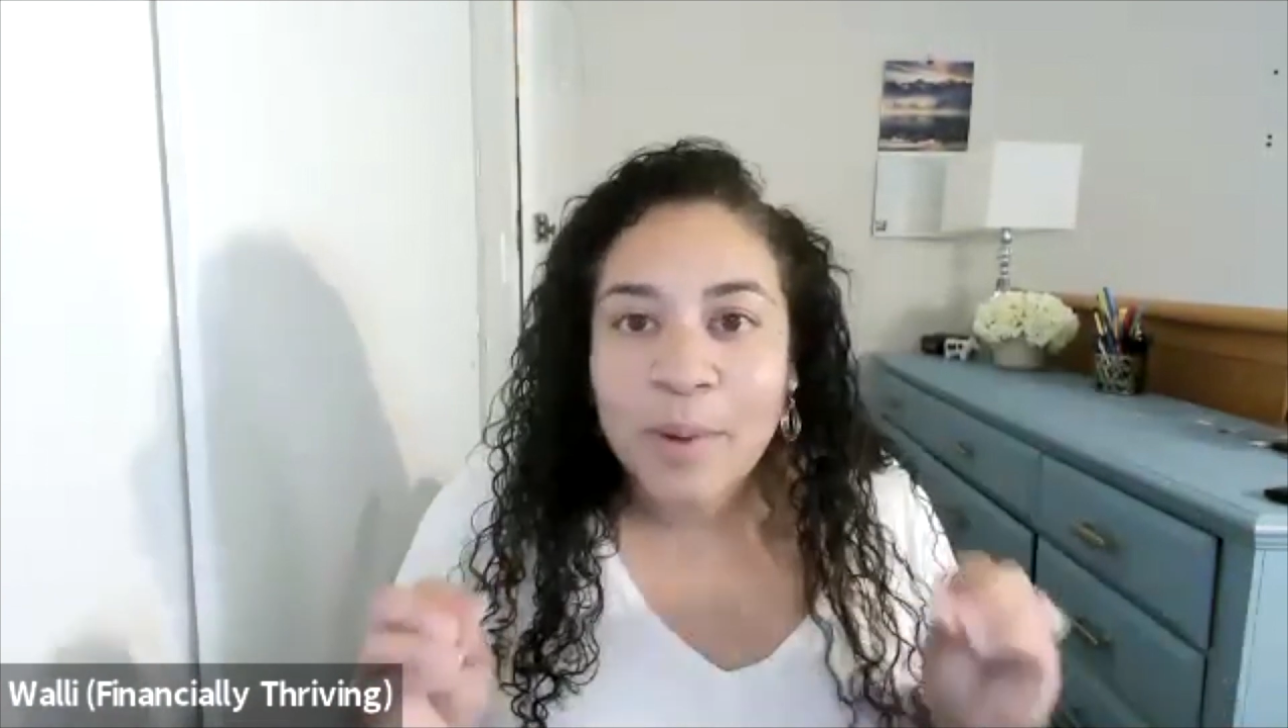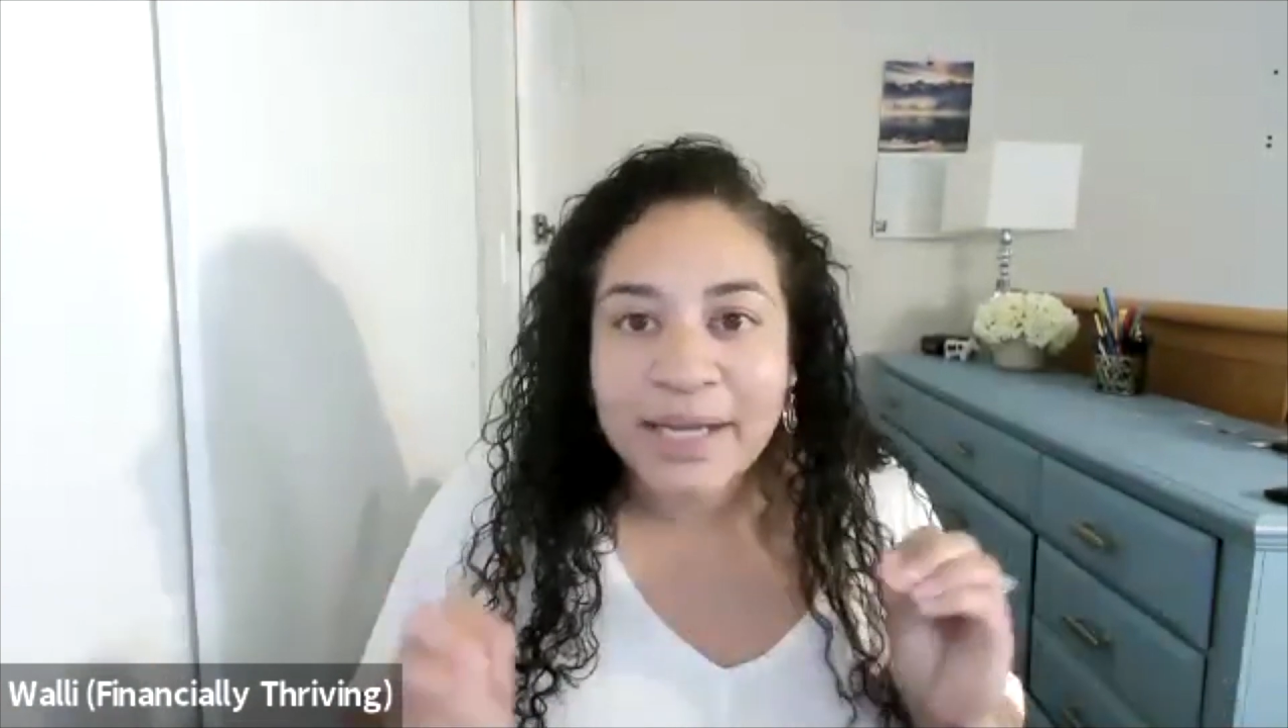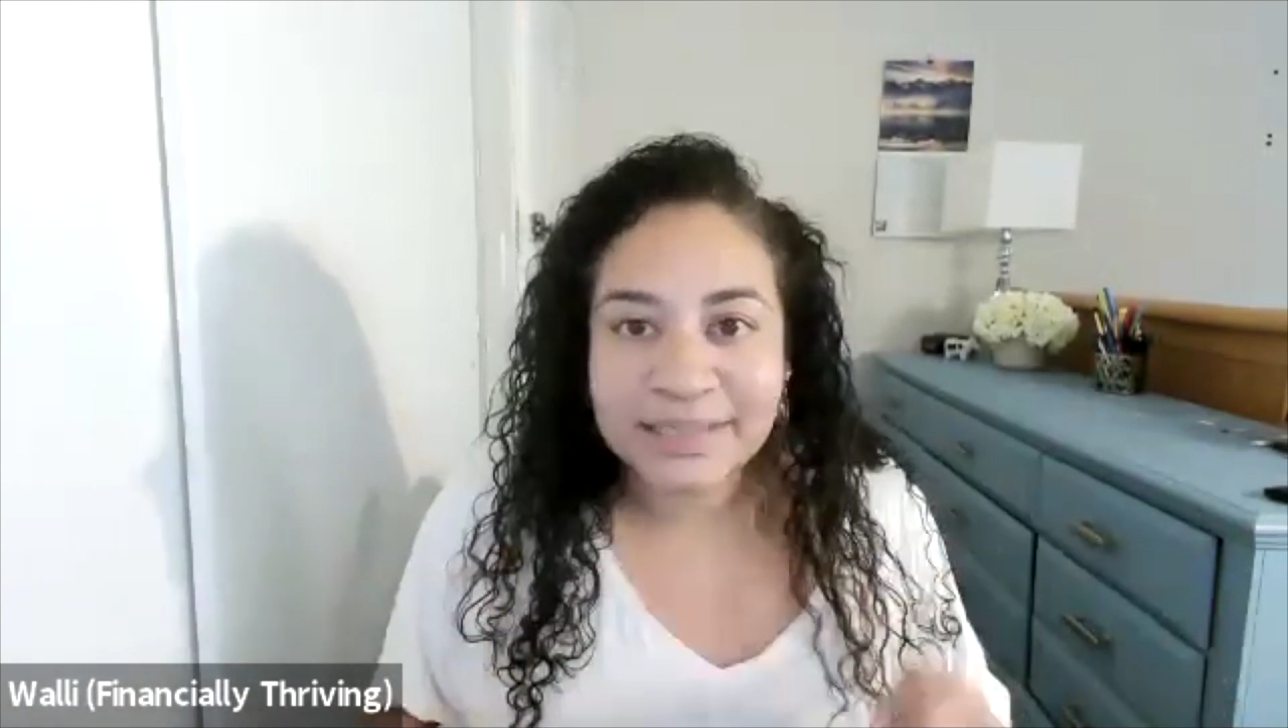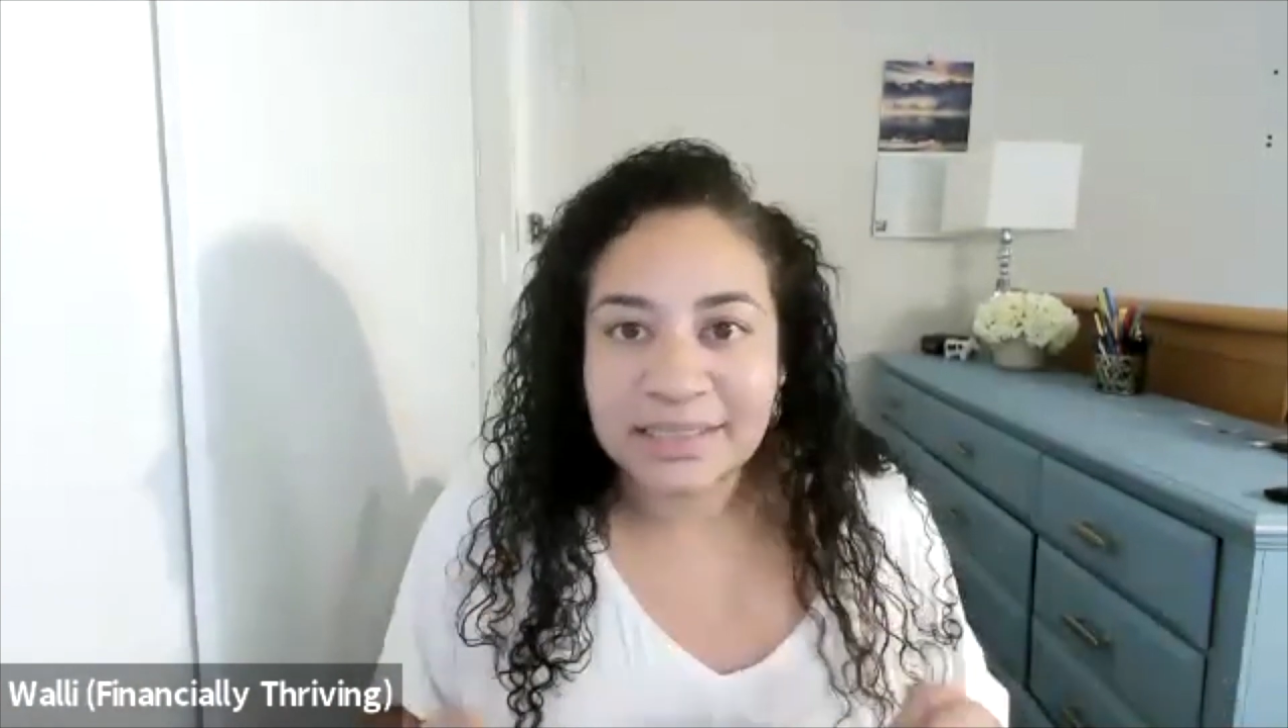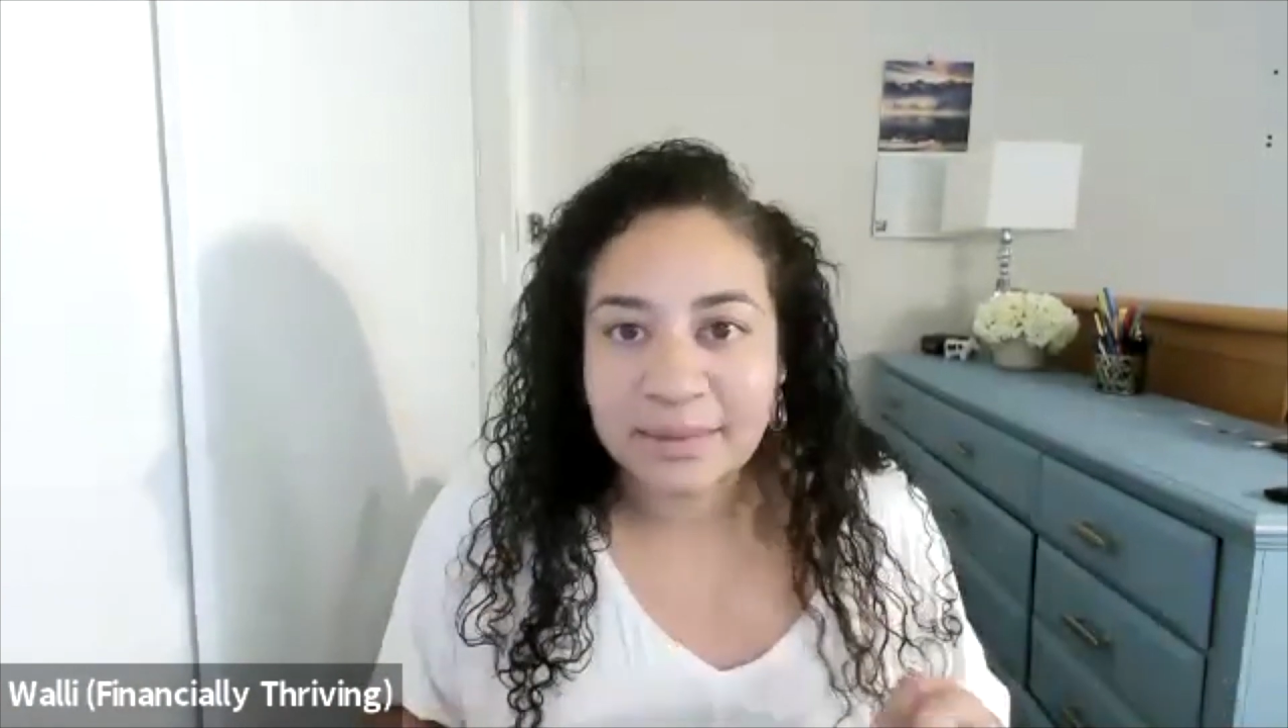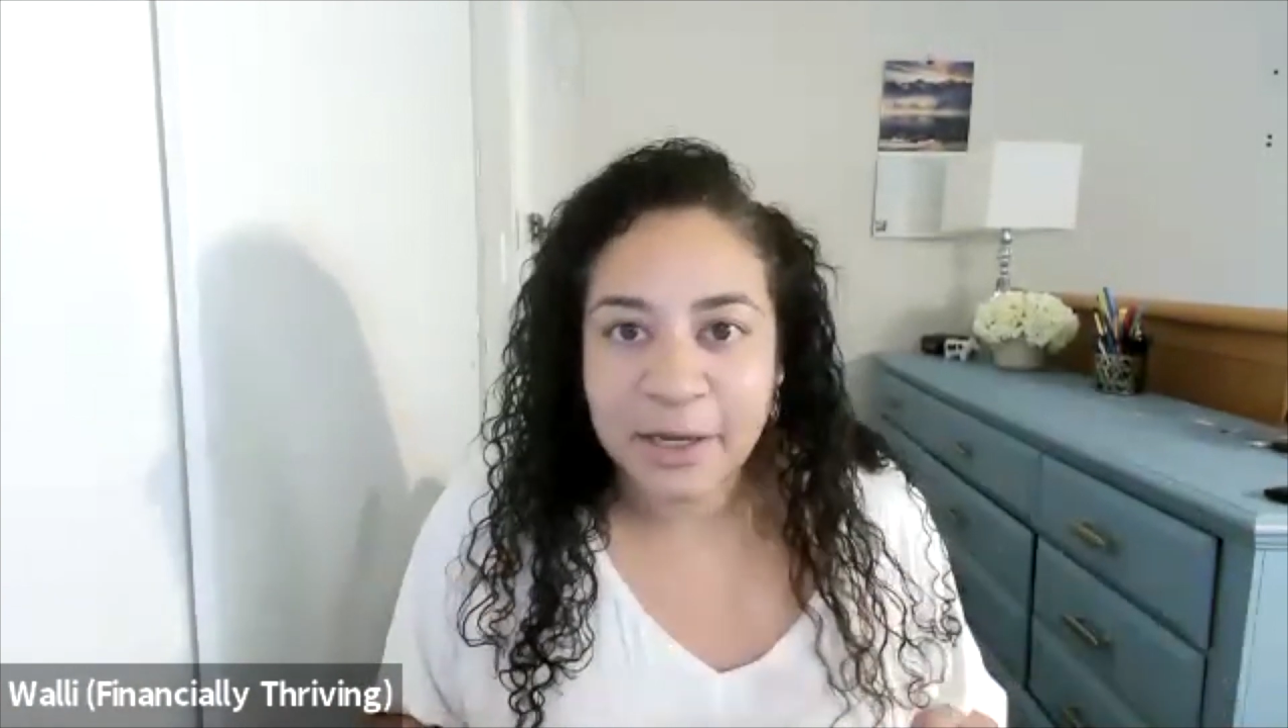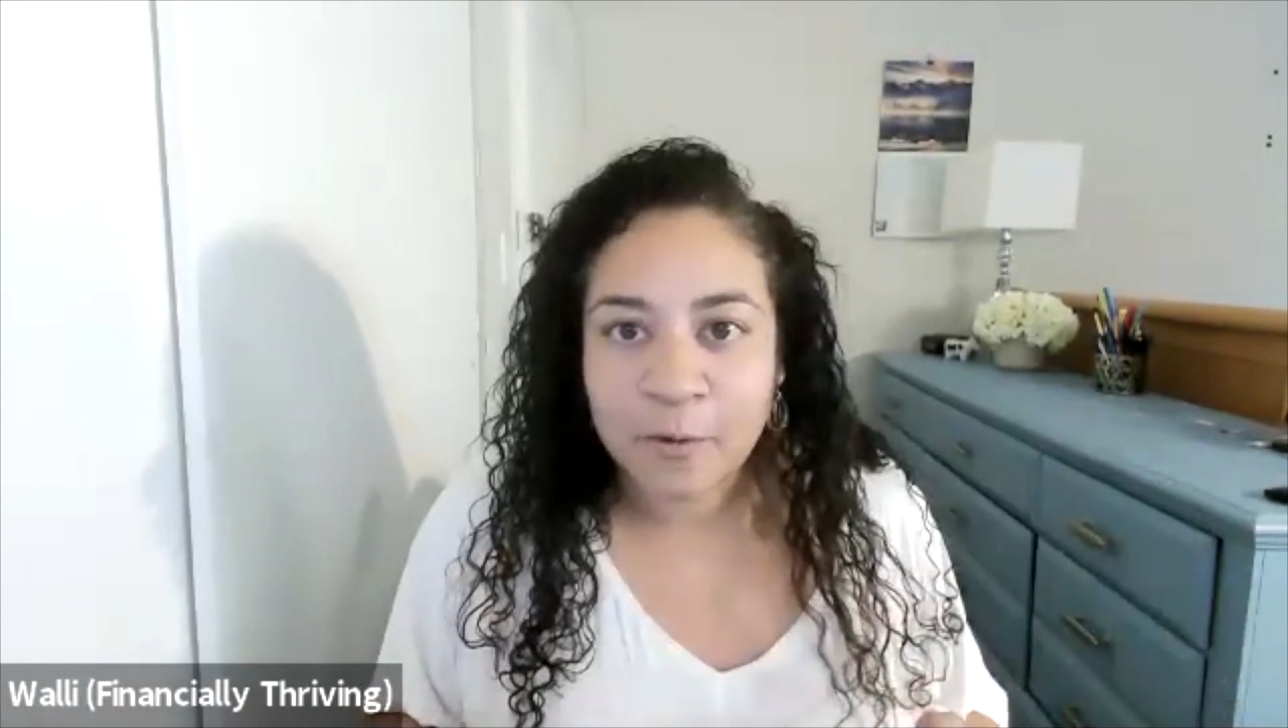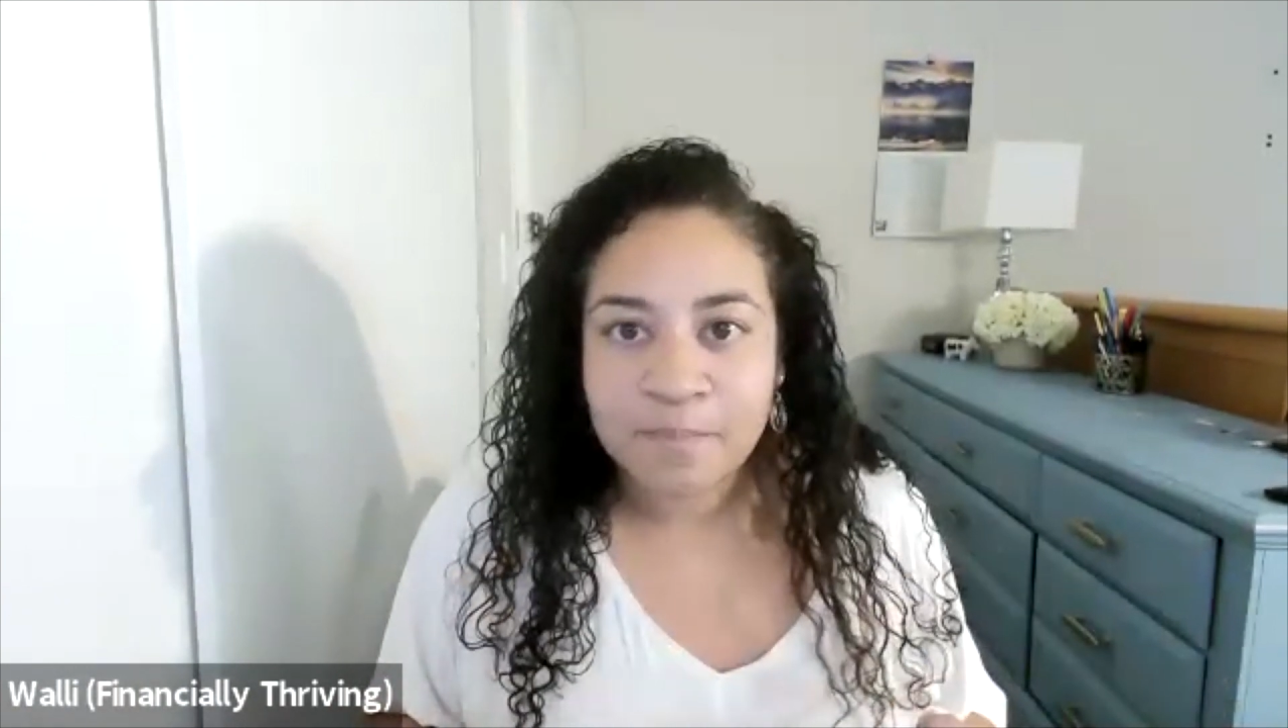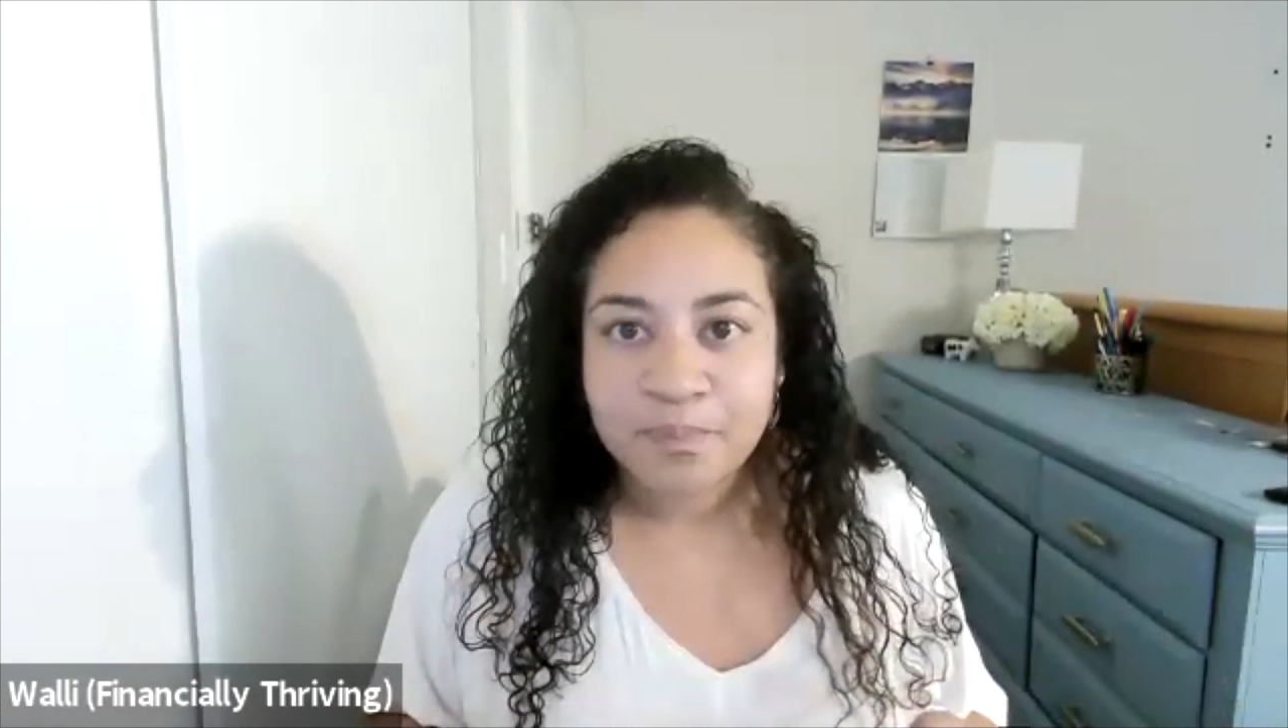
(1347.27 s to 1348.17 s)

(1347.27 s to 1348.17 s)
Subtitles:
idea about.